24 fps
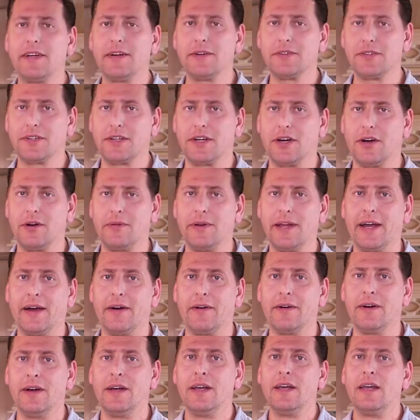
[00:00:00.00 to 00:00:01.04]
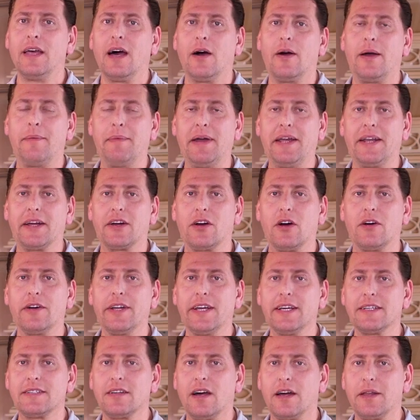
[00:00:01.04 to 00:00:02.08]
years ago now. I made a carne
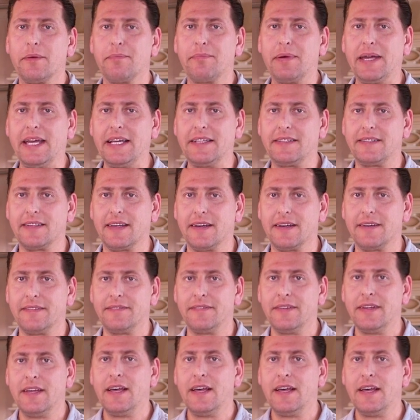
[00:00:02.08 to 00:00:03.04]
asada pizza.